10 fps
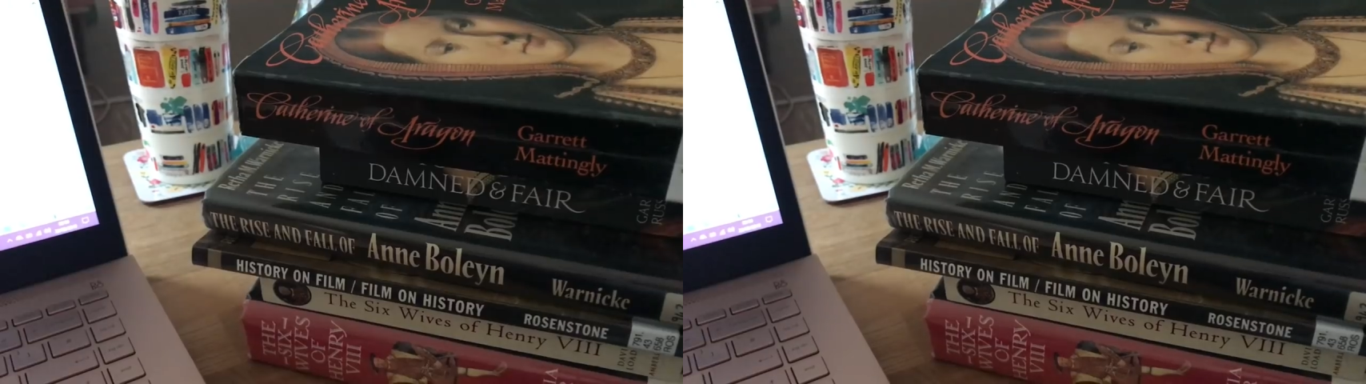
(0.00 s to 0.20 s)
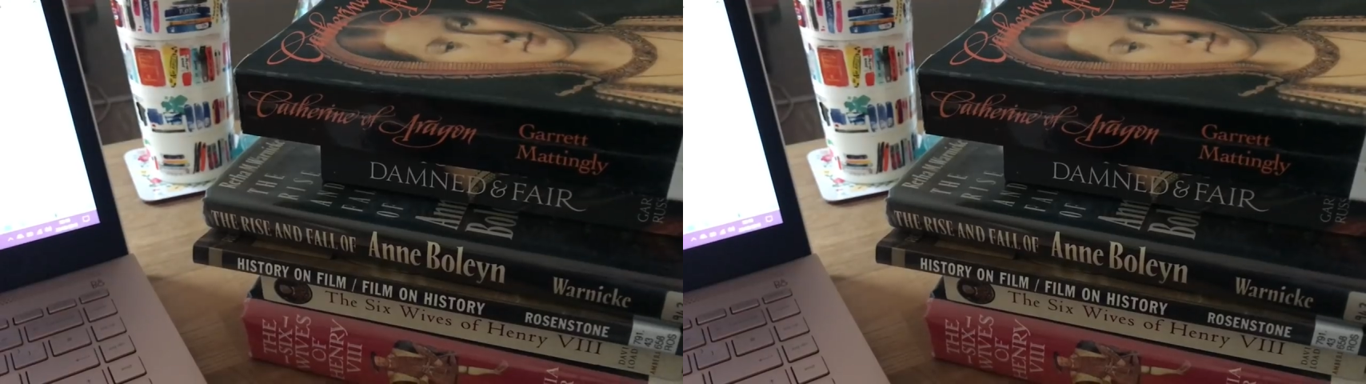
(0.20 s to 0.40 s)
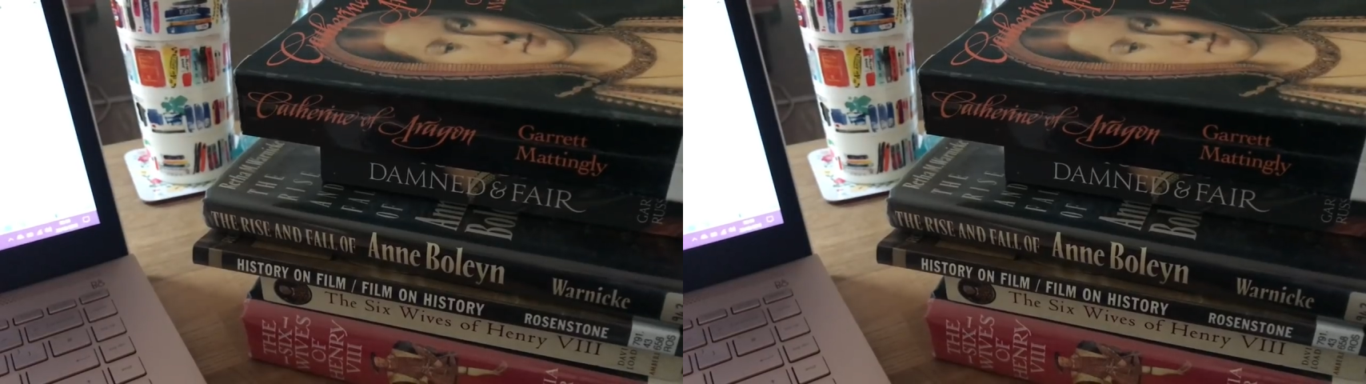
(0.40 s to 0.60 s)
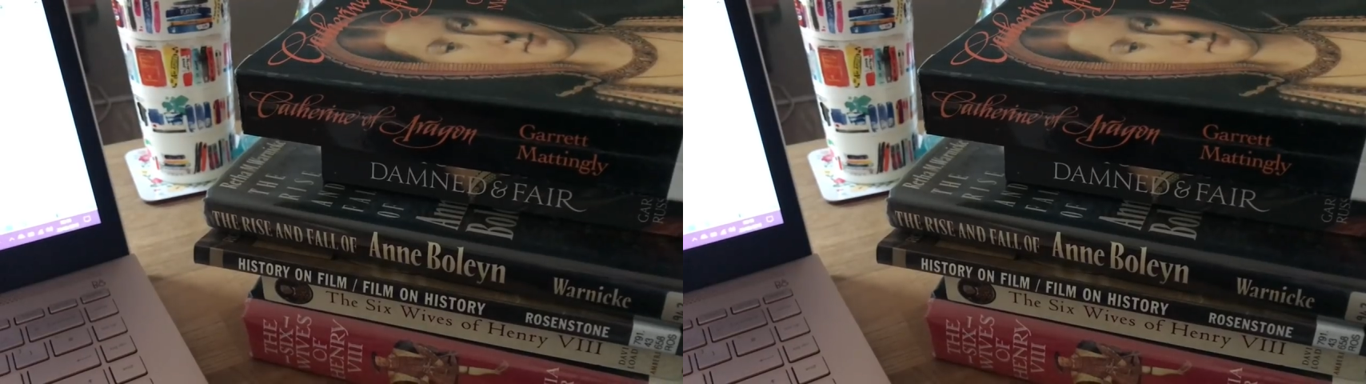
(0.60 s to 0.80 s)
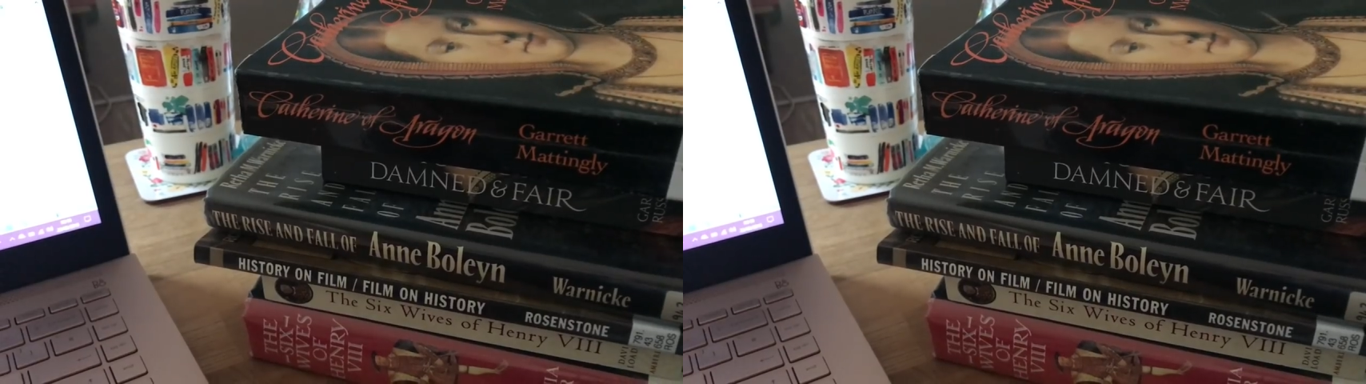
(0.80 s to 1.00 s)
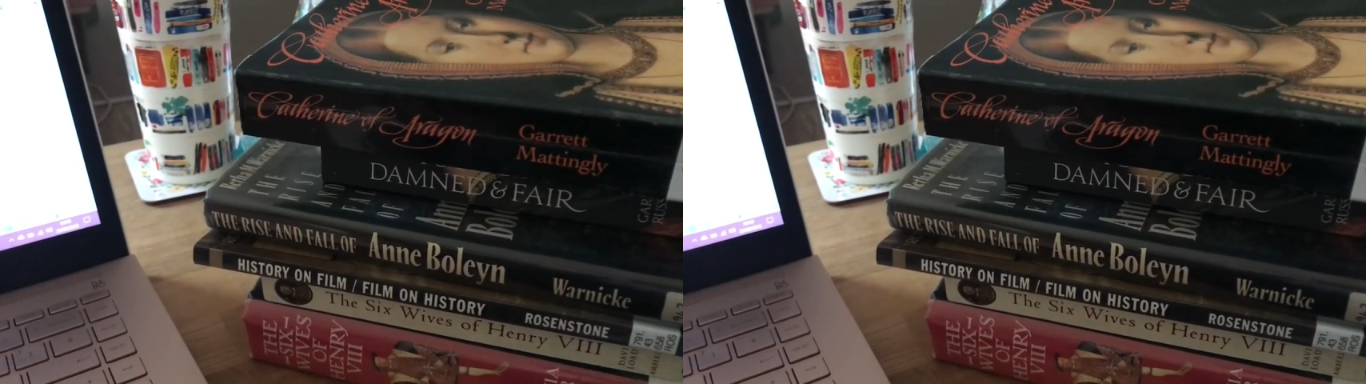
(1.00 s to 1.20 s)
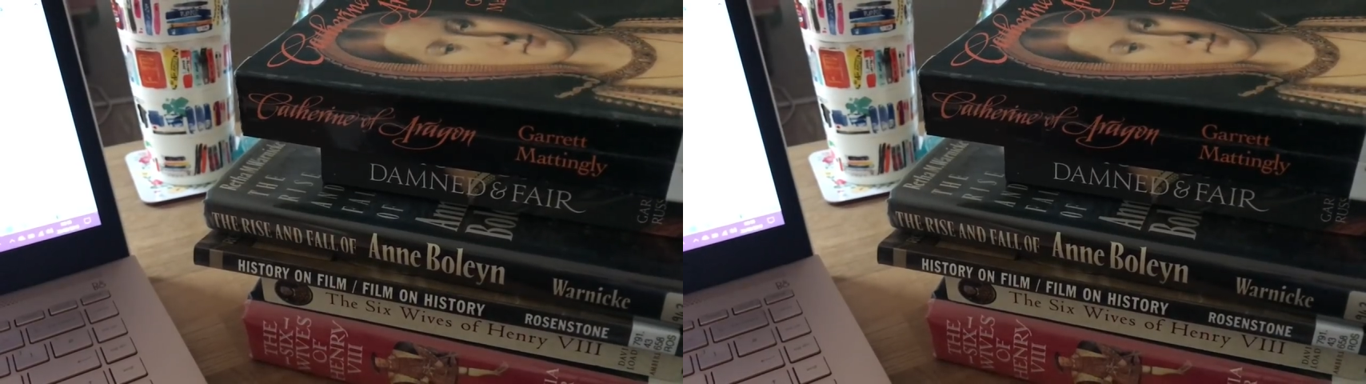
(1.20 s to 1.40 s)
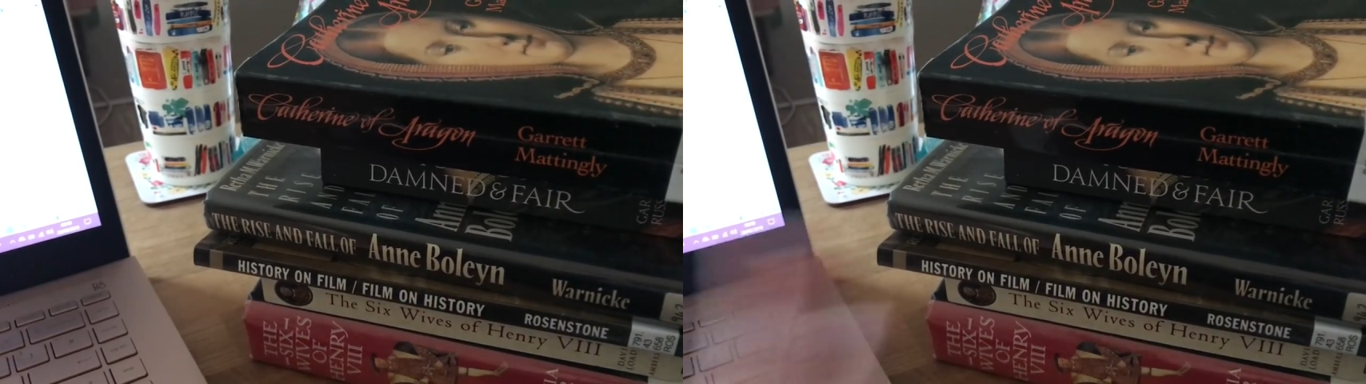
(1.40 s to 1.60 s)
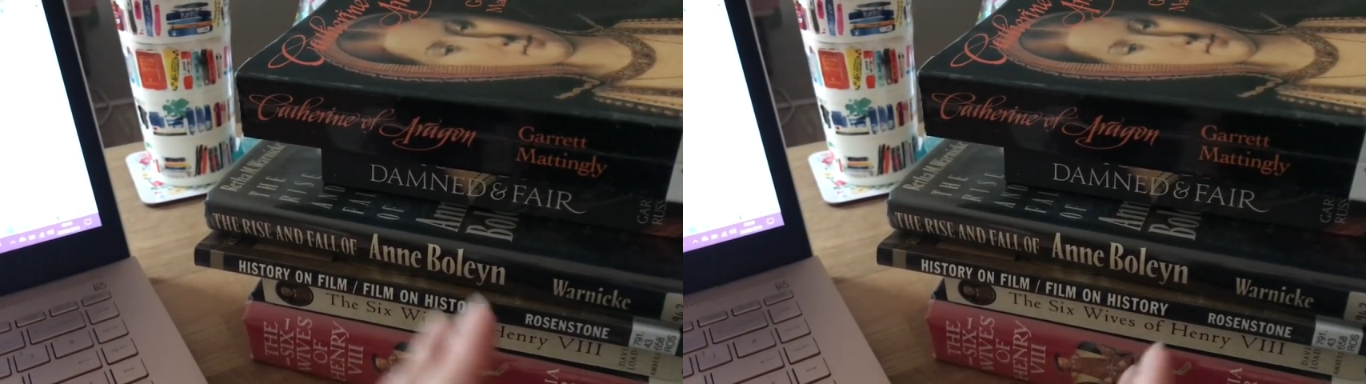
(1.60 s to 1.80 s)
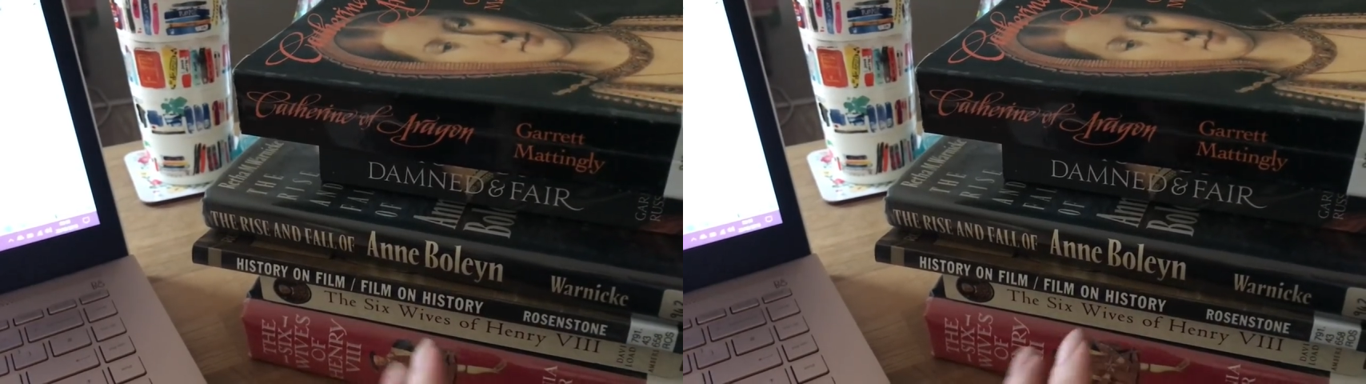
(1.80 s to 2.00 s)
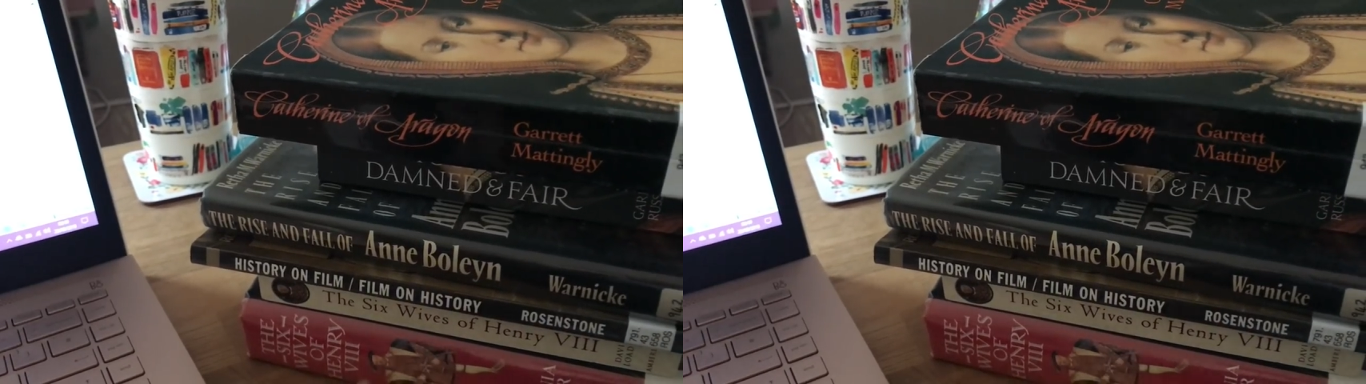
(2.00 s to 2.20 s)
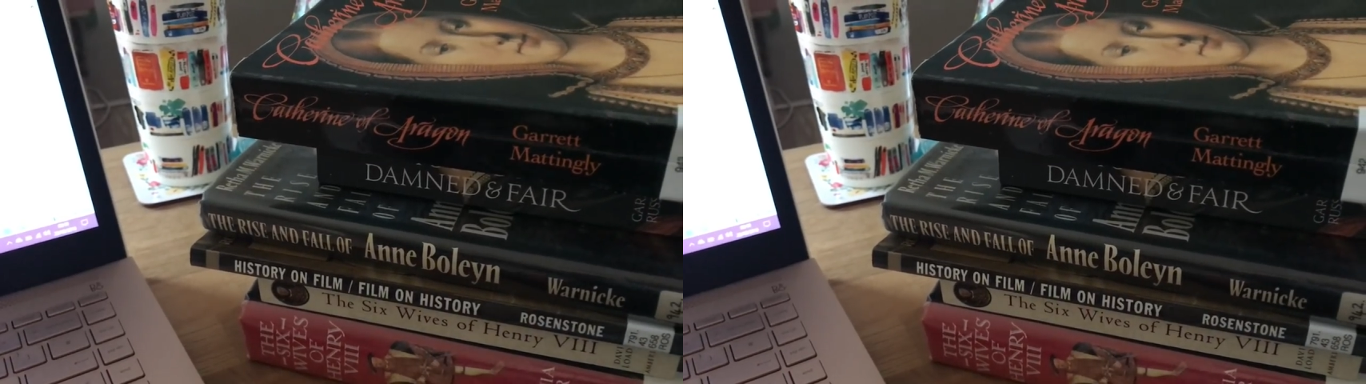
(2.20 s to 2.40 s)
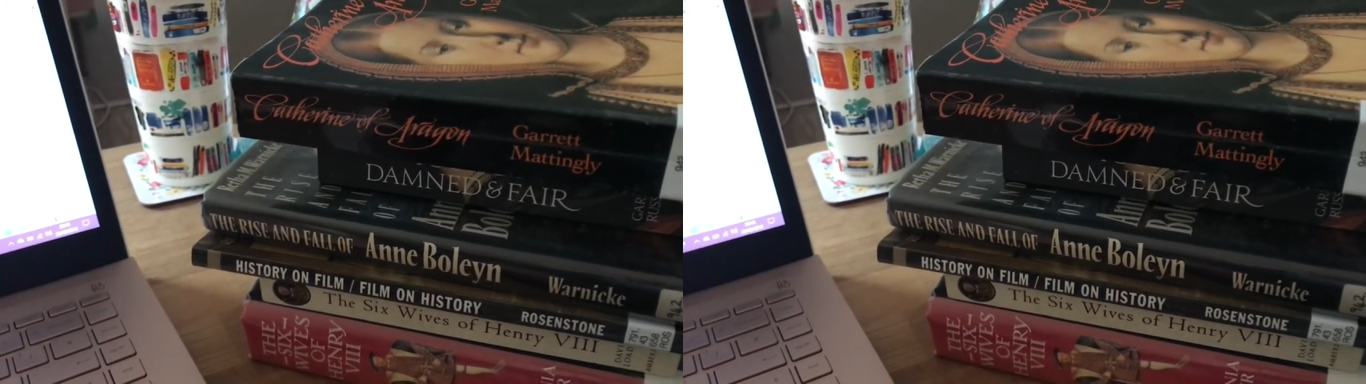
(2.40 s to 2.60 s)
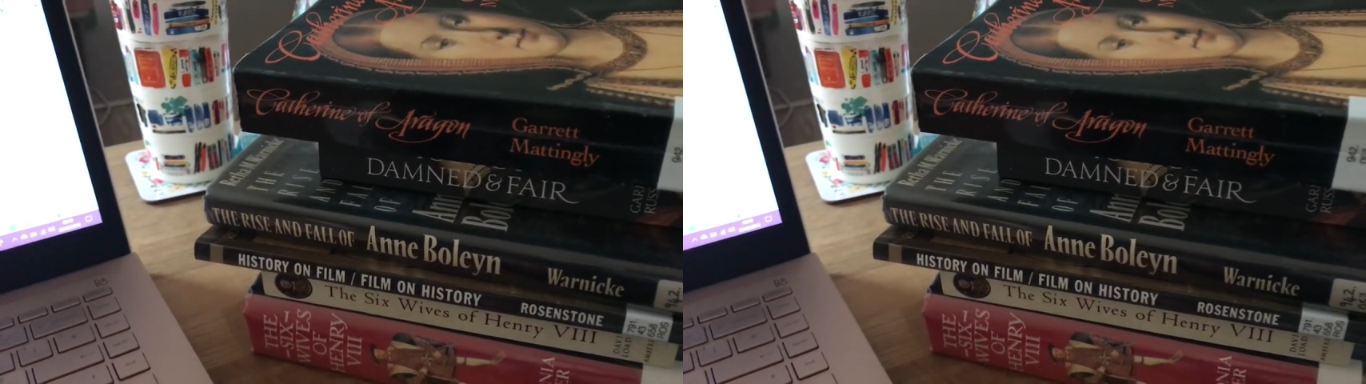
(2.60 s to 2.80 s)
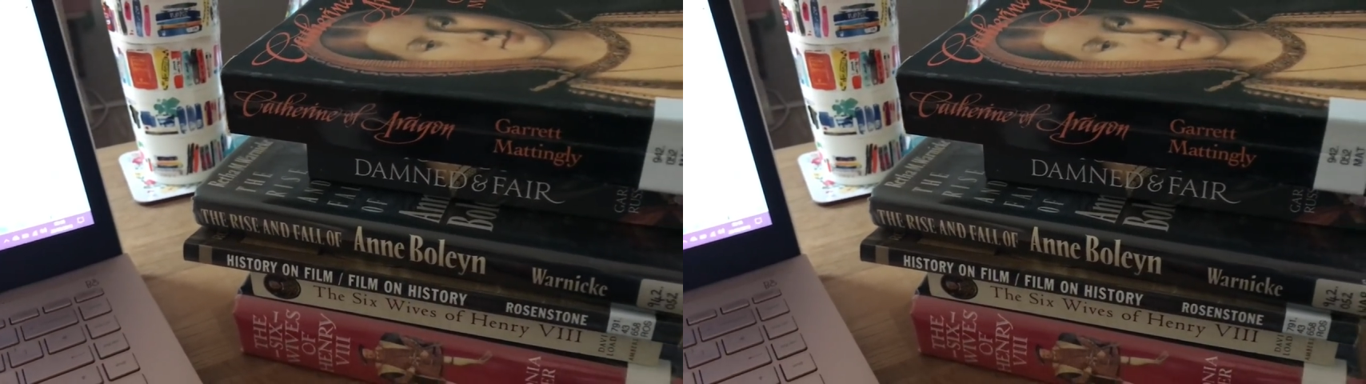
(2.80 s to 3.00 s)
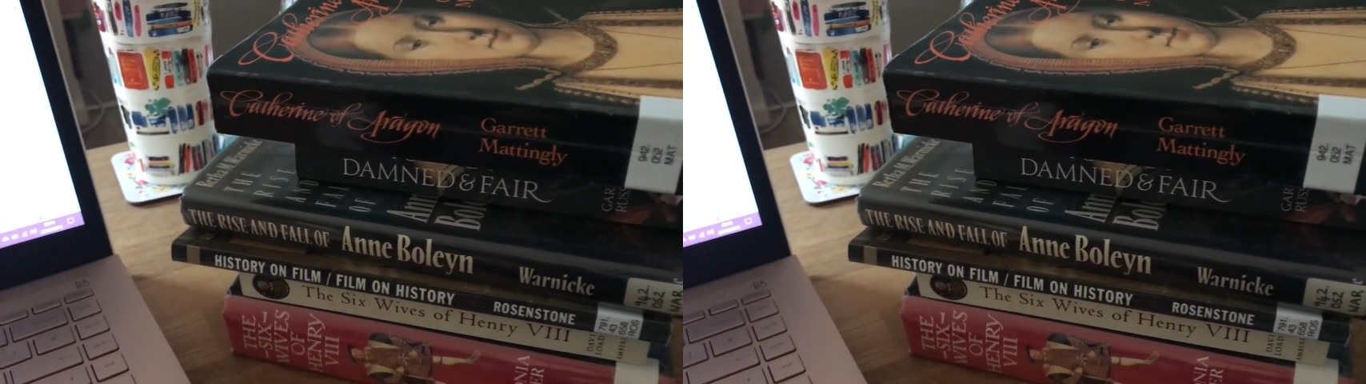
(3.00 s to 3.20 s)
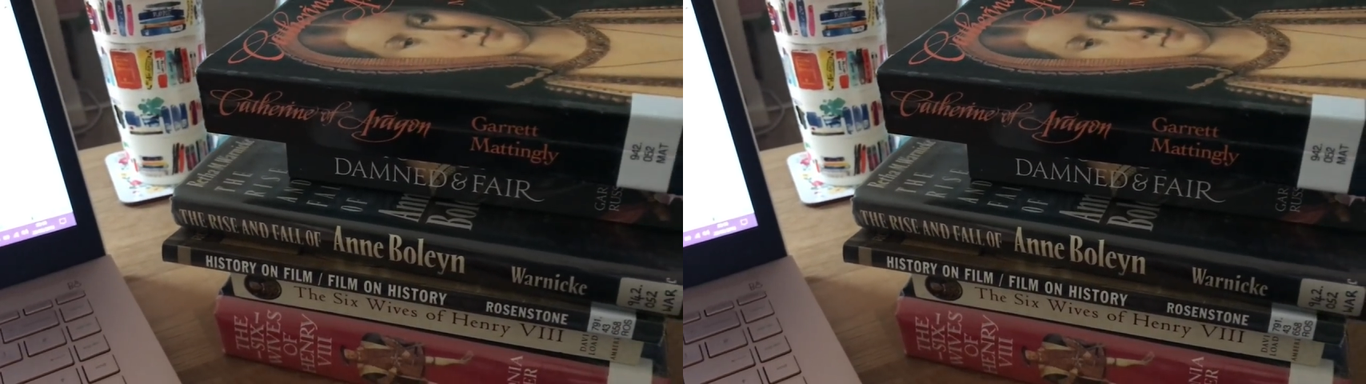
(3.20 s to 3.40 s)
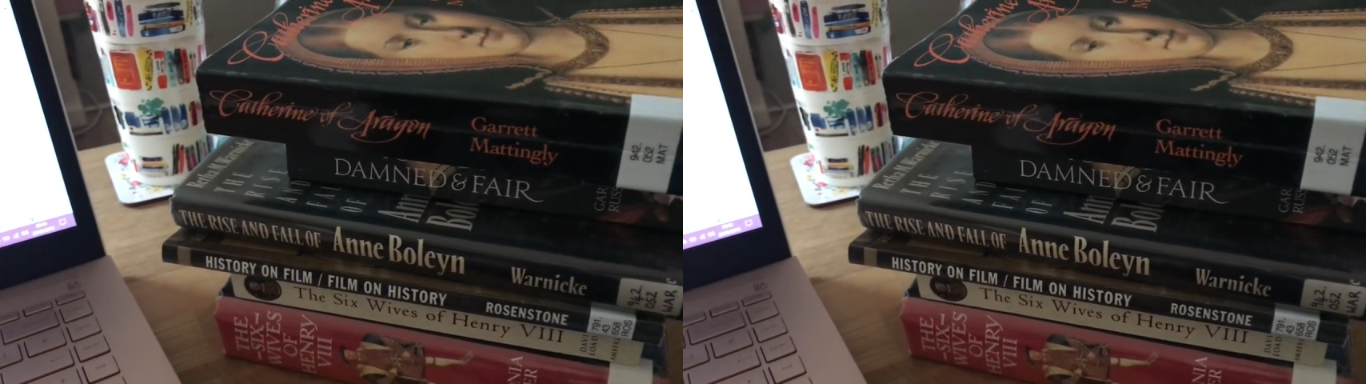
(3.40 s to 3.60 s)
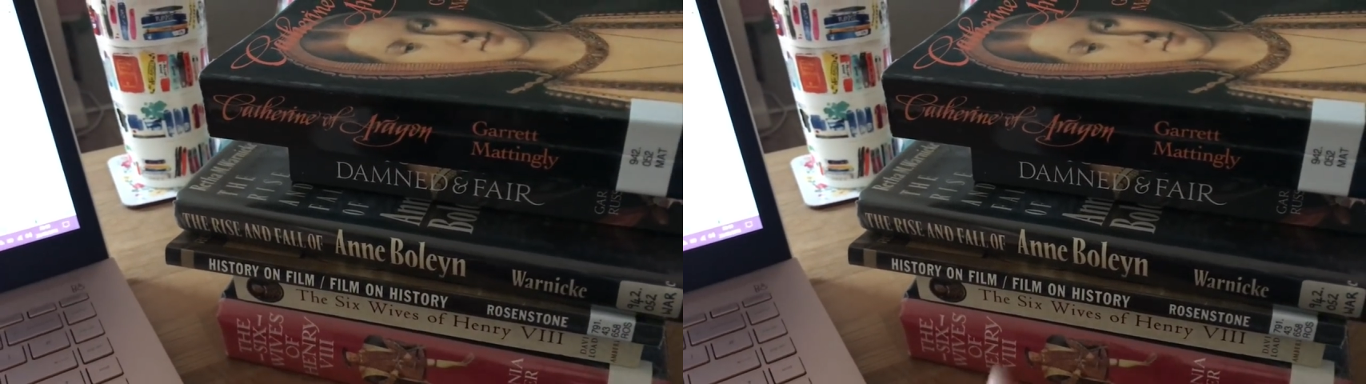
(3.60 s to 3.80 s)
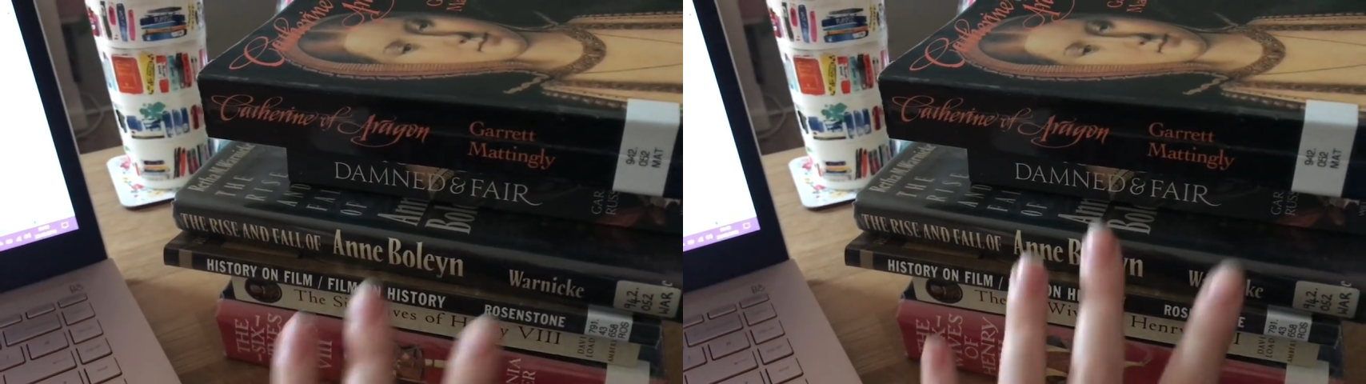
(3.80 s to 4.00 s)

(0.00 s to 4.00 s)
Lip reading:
Nobody's mouth can be seen.